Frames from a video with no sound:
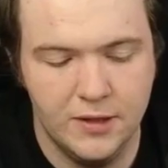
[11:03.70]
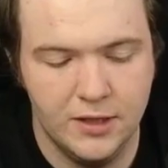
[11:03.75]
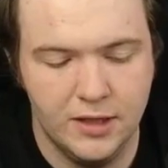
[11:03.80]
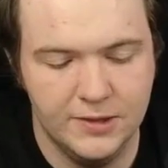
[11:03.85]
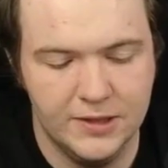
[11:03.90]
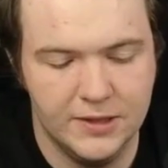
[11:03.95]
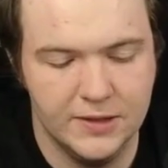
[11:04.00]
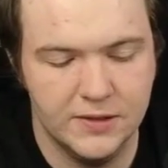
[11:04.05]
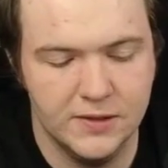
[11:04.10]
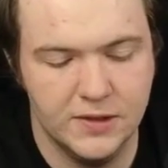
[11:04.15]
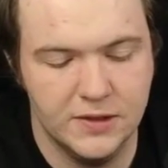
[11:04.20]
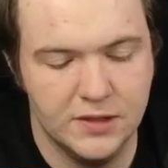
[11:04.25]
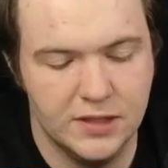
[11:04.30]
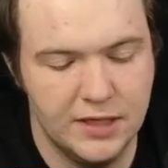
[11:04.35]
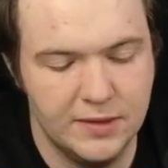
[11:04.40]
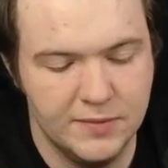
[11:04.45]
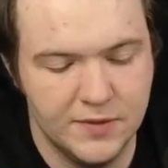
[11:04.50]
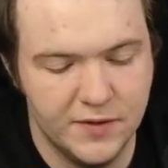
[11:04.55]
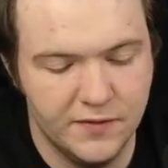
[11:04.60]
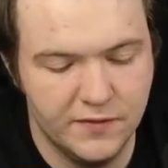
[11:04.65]
Because the
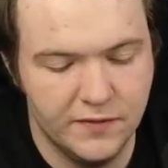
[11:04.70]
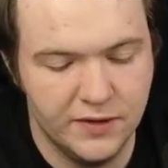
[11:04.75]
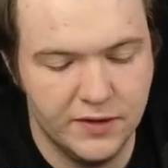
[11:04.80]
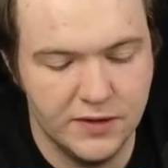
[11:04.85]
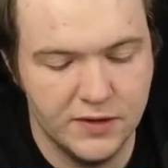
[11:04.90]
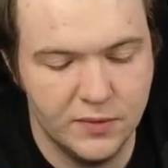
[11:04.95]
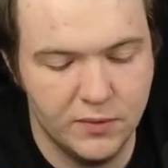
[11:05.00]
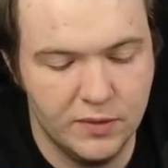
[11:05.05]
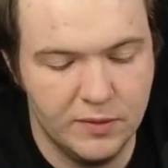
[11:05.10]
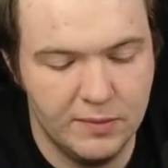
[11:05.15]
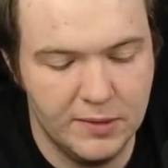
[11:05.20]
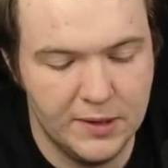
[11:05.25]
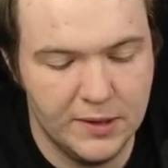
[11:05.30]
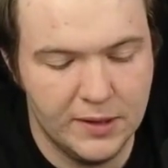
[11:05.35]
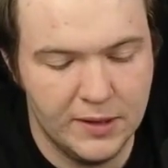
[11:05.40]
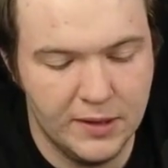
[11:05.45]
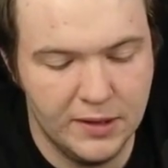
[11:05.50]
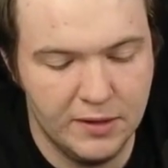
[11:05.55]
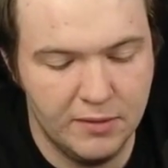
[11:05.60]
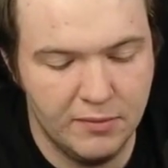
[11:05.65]
types of things that we'd be
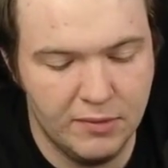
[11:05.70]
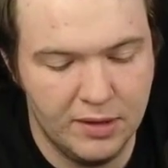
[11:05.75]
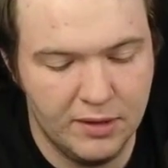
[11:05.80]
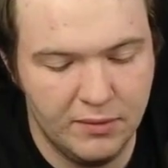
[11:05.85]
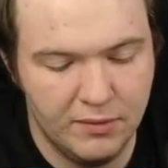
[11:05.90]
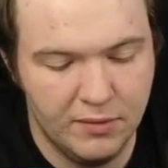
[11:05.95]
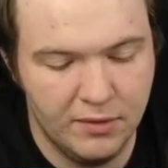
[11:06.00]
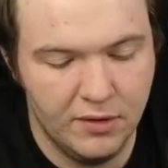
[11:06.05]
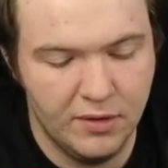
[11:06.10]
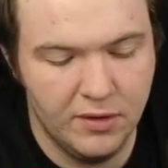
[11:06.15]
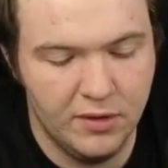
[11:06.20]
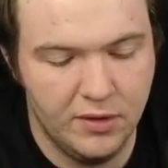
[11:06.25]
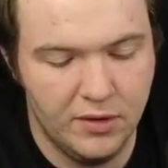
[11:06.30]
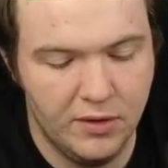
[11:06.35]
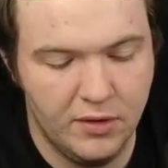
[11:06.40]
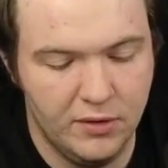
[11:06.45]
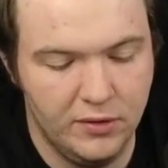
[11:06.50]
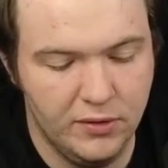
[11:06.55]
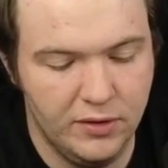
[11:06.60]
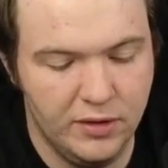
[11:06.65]
cutting might
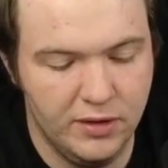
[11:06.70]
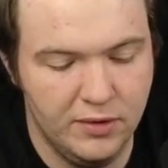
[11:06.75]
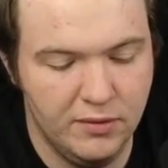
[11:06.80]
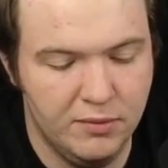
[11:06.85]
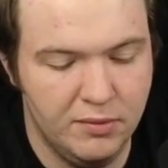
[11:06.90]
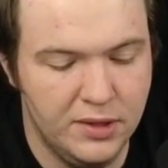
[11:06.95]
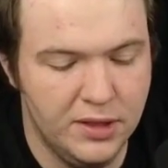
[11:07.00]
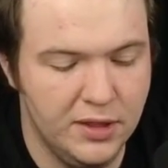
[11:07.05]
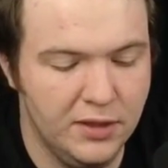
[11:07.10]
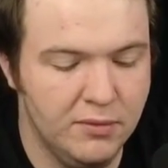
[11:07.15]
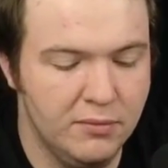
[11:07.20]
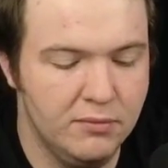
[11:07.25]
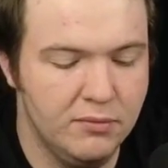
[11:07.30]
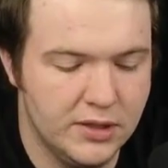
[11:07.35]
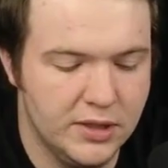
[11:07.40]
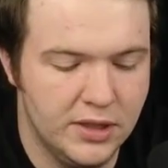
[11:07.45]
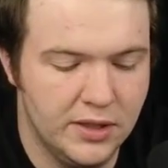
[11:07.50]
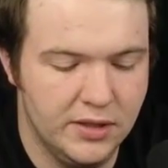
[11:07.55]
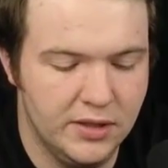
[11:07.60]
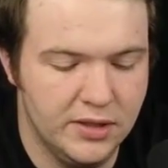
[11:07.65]
only be,
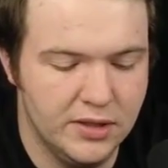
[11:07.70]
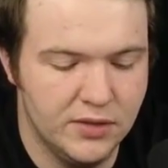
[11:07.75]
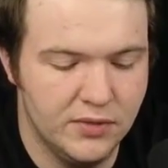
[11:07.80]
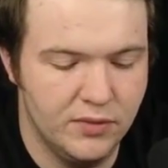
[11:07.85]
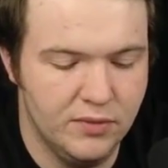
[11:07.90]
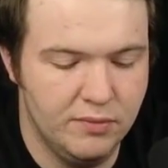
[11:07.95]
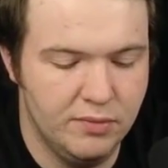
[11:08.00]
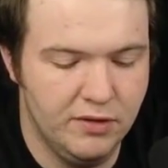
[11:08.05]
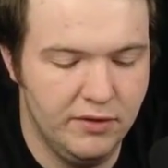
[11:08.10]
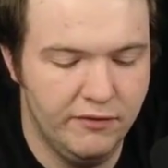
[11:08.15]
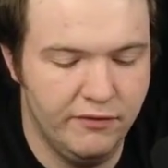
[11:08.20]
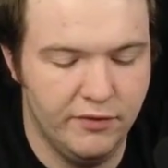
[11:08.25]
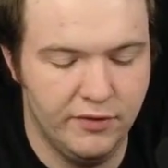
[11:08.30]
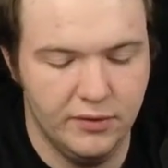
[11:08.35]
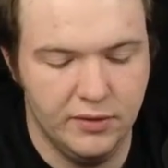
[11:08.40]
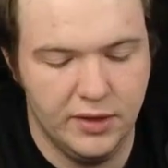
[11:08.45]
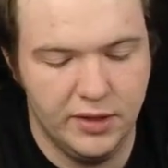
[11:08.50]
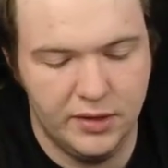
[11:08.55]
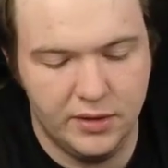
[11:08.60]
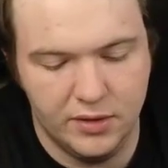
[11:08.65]
say this would be for
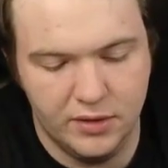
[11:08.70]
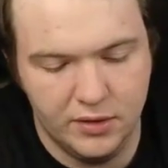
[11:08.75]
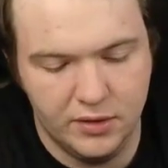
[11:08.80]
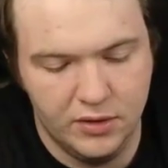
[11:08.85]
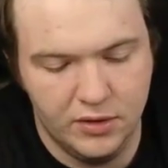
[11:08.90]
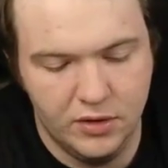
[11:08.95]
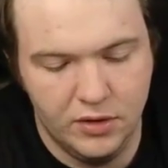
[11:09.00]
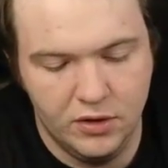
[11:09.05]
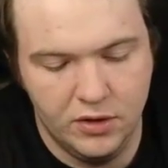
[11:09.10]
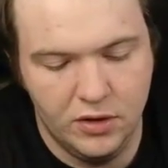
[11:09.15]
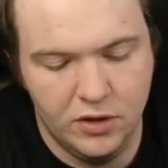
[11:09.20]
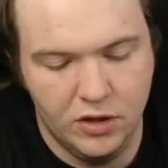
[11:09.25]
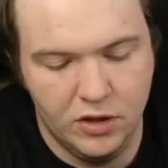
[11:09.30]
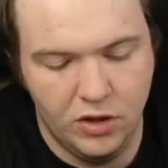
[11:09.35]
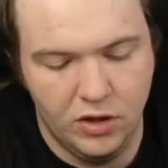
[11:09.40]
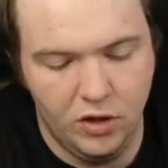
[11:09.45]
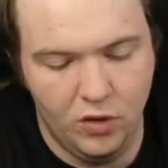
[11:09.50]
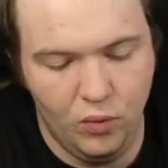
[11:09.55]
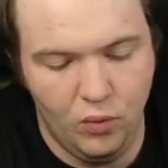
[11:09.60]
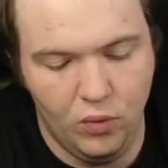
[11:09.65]
like a
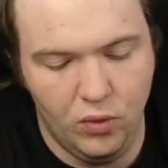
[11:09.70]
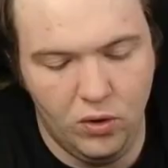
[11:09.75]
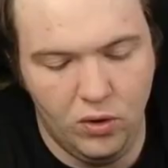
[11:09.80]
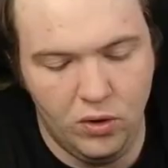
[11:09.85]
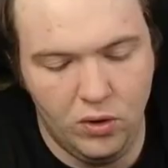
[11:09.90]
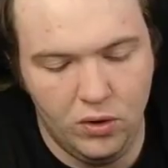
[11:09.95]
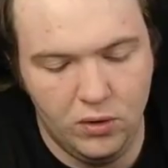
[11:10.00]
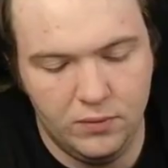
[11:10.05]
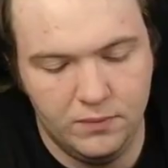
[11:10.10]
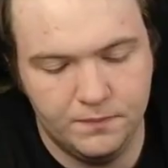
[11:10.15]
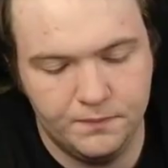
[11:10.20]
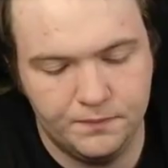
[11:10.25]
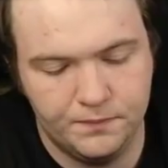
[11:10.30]
wall.